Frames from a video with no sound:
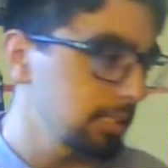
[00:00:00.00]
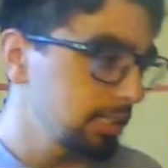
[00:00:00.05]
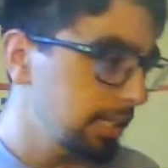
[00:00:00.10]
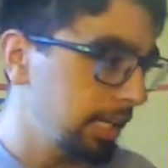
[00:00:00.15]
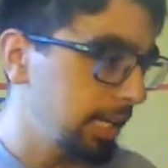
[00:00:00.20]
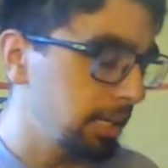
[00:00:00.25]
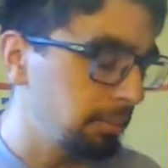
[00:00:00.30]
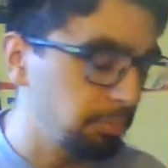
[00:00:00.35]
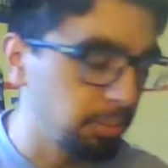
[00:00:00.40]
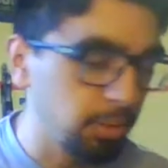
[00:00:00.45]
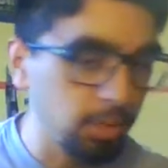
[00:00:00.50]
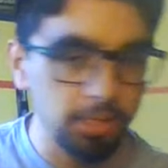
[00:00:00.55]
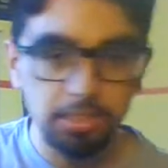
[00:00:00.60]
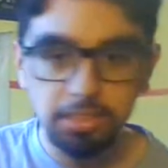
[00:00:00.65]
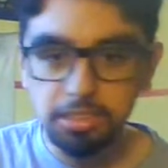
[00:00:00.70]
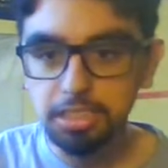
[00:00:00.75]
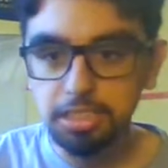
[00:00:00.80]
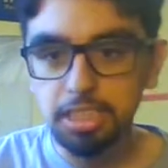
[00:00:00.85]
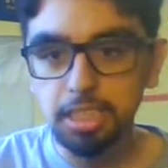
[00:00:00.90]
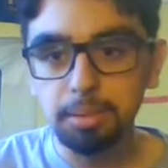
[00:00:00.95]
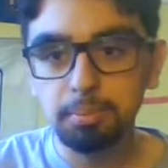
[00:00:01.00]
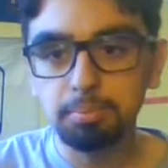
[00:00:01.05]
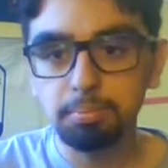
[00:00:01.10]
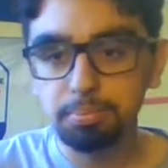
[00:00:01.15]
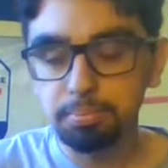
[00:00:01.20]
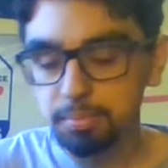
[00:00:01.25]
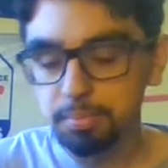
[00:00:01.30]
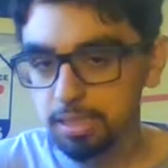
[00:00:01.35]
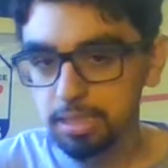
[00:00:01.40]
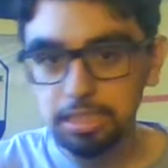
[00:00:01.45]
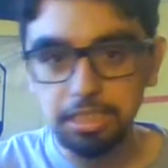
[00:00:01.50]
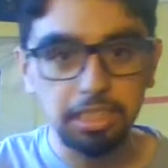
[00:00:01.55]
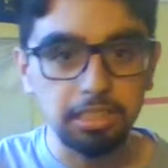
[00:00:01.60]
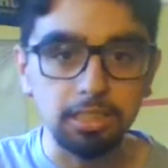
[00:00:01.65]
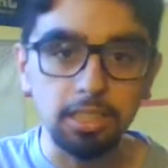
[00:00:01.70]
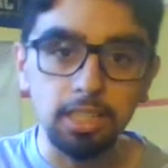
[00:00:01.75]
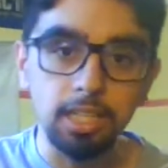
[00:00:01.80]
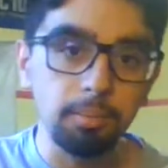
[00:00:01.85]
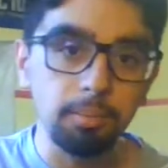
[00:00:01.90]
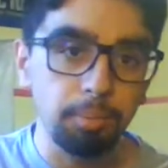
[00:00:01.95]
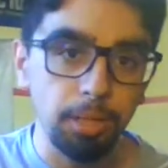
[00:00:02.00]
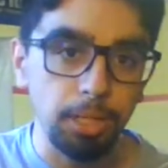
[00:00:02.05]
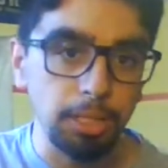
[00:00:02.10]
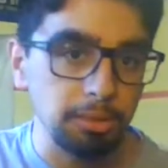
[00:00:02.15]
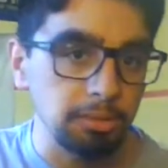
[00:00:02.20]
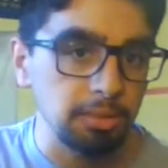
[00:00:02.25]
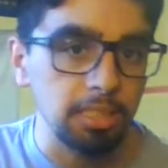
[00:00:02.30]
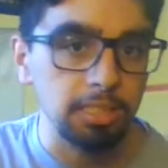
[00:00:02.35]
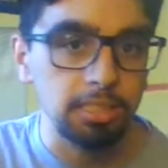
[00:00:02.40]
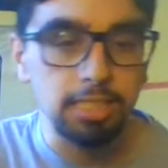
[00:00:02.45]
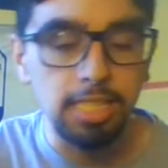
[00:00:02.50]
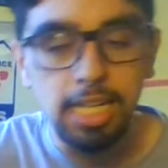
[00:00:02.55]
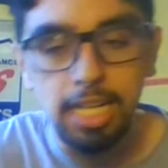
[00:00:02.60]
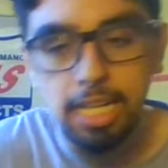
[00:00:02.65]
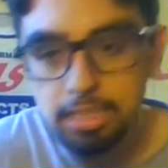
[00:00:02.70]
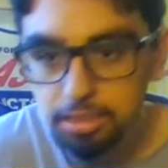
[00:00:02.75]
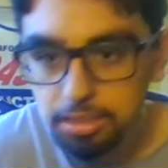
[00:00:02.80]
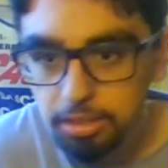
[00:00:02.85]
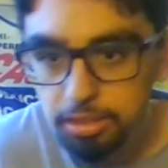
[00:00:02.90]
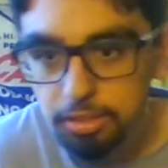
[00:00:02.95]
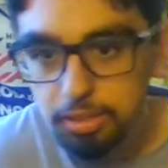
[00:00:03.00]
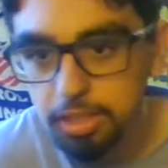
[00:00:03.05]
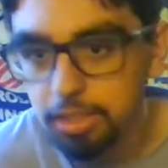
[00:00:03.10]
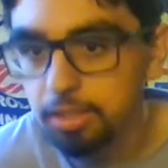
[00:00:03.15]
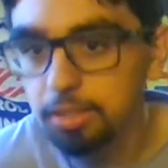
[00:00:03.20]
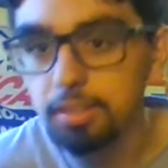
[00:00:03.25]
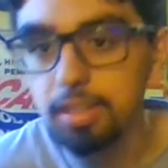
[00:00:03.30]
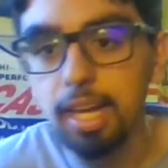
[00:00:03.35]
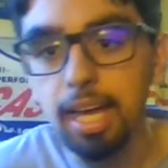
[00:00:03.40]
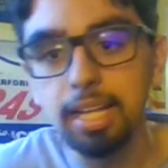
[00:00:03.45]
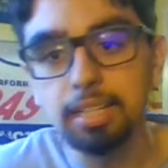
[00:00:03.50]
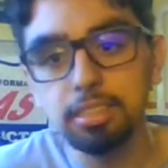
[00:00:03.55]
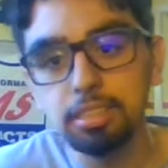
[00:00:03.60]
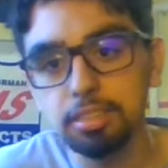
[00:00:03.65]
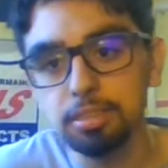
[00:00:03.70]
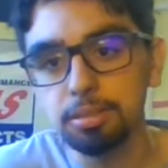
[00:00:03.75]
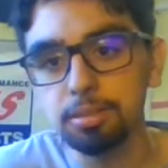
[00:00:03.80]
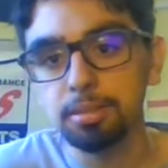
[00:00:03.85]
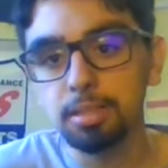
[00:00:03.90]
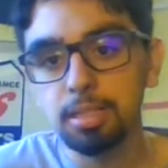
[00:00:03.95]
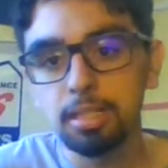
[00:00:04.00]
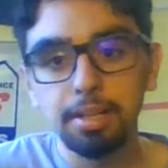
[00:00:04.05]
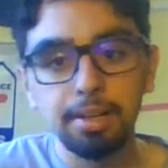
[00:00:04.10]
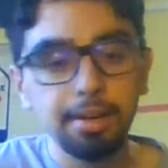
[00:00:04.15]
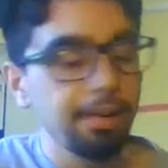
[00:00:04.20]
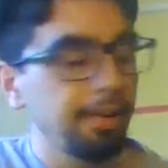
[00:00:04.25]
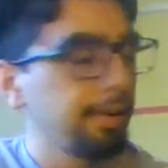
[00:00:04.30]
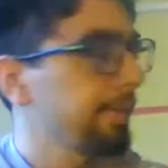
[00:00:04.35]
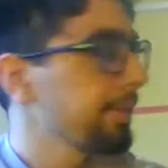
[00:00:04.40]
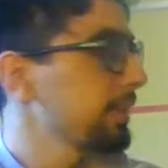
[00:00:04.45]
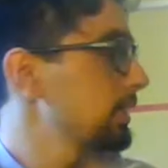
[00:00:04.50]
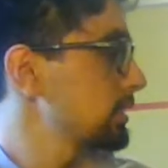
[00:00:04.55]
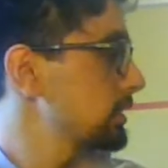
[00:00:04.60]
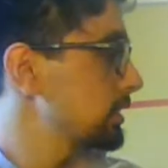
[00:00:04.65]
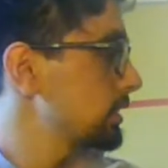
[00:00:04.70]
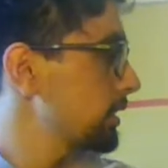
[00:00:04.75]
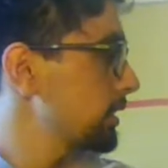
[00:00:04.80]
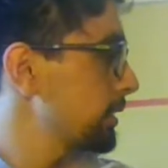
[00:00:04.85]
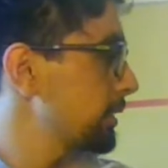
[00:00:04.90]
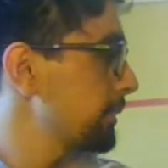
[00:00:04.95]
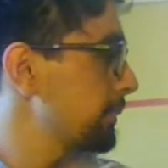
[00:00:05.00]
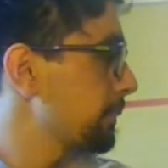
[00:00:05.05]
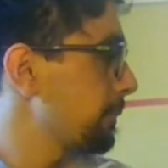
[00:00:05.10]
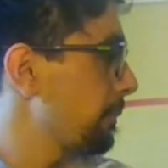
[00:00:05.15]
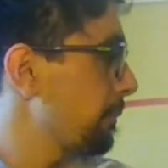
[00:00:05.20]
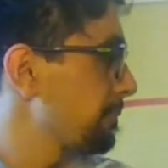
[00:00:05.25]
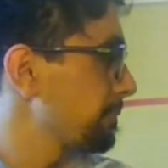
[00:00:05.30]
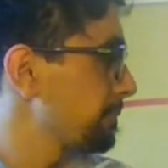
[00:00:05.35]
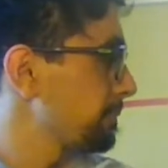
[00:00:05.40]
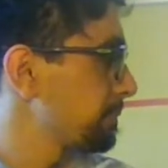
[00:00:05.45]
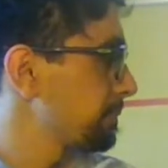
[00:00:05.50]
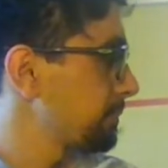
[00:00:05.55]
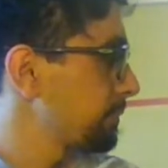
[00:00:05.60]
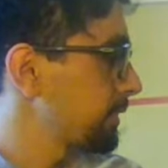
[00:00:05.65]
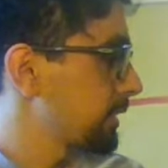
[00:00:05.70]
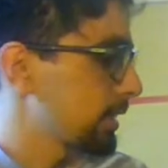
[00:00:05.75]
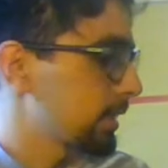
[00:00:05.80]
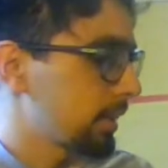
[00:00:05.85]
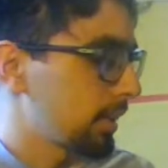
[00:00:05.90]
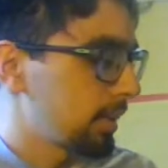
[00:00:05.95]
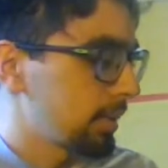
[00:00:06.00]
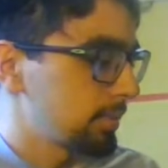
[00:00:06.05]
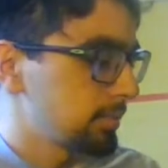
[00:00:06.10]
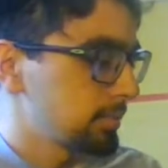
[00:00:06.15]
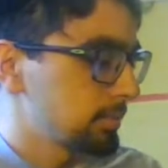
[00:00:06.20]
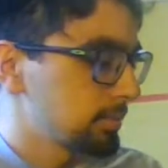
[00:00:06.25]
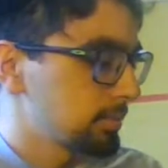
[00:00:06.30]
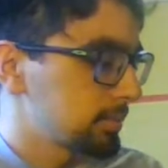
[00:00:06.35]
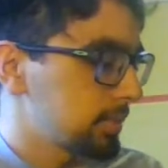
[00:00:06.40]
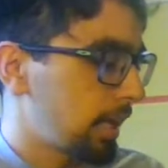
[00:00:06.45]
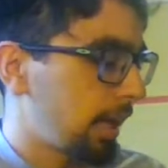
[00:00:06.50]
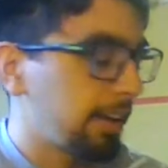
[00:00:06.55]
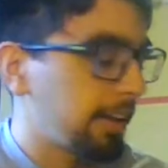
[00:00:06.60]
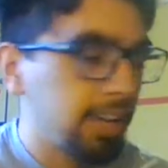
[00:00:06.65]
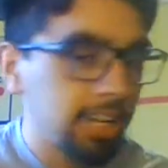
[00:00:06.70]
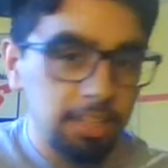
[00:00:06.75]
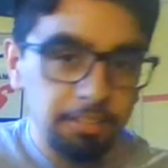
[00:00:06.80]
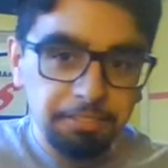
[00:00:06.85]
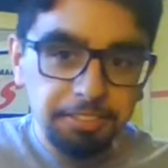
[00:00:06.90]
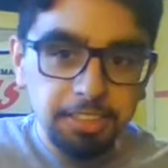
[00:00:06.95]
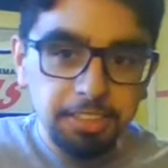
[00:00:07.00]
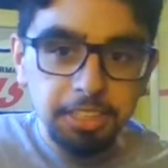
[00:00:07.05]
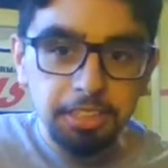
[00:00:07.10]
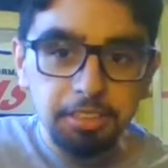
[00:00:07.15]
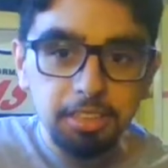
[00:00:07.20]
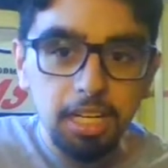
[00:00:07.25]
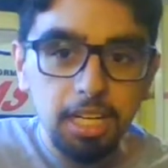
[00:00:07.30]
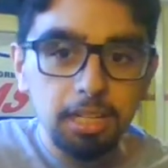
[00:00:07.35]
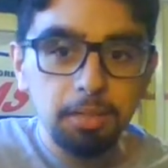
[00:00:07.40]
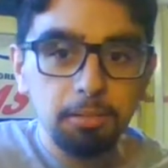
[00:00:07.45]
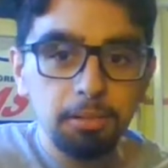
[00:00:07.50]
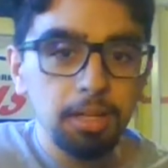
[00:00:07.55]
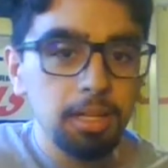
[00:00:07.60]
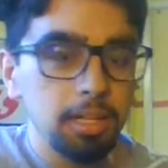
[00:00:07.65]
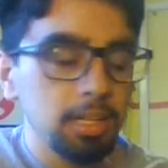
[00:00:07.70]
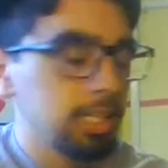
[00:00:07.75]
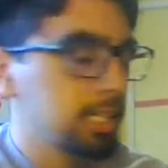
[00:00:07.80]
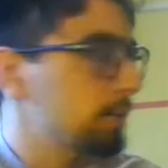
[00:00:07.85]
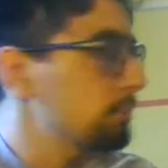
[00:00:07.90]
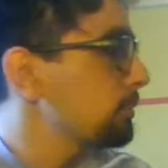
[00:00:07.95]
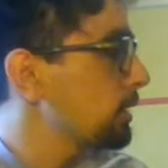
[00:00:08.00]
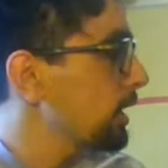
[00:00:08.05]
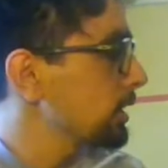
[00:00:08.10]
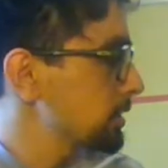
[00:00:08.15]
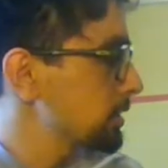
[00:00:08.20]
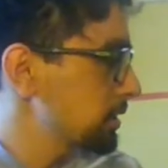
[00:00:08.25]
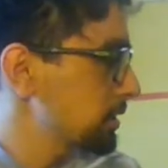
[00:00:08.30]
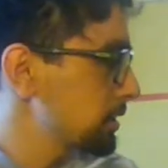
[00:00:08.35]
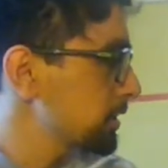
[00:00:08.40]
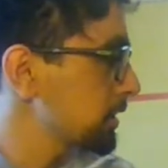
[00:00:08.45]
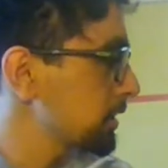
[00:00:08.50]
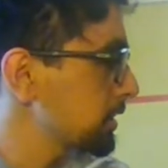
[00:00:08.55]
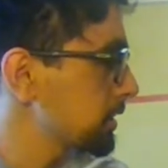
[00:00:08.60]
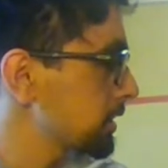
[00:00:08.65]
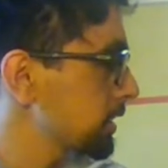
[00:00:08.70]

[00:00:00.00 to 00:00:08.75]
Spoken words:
and parts are cheap. This shares a lot of parts with the Slash, so you can do that too. So I got a feeling you kind of want like a monster truck or